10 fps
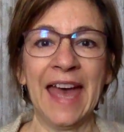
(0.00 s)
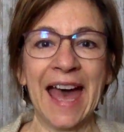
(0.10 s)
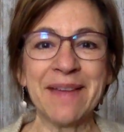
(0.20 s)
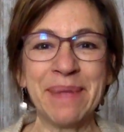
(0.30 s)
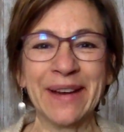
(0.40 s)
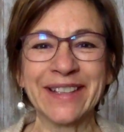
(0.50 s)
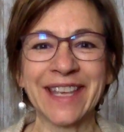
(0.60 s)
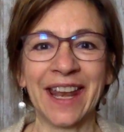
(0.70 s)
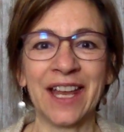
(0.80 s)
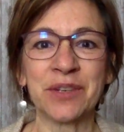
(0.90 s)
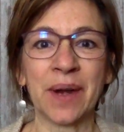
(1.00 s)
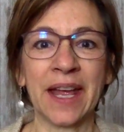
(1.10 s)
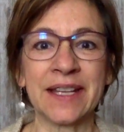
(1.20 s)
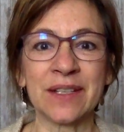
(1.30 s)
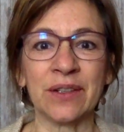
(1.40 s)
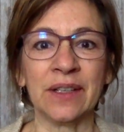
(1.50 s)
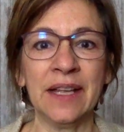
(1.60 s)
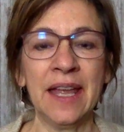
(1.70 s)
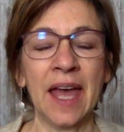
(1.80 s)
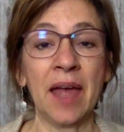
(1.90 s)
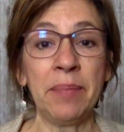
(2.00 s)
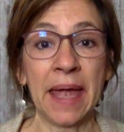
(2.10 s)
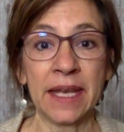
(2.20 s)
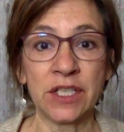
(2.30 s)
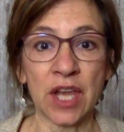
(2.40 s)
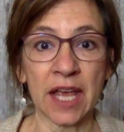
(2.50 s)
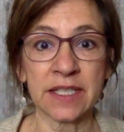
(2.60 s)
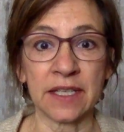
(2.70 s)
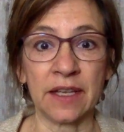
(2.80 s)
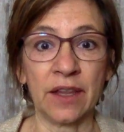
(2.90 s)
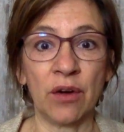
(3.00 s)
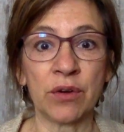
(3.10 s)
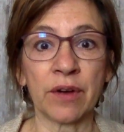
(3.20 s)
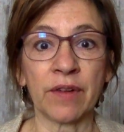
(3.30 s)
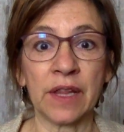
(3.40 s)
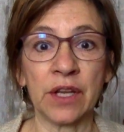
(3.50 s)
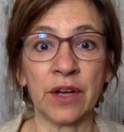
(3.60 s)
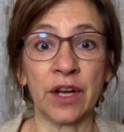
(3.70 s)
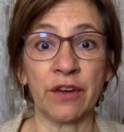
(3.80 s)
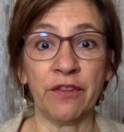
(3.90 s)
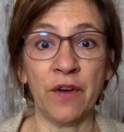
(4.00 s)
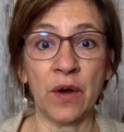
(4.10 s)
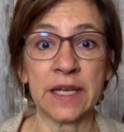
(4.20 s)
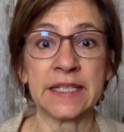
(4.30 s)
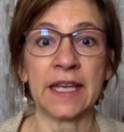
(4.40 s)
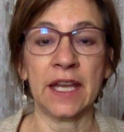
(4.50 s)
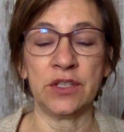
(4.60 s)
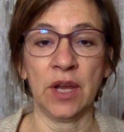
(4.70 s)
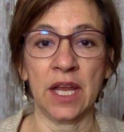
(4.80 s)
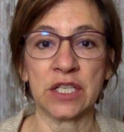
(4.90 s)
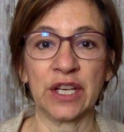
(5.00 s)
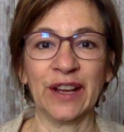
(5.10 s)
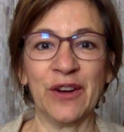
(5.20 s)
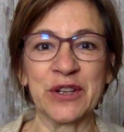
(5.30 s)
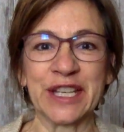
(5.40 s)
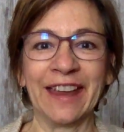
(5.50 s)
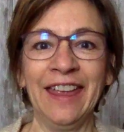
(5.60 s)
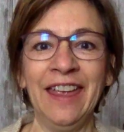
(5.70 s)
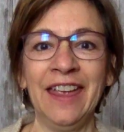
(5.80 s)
Hi, parents at Edgewood High School. I'm Patty Jackson, the owner of Clear Inner Focus Education and Coaching,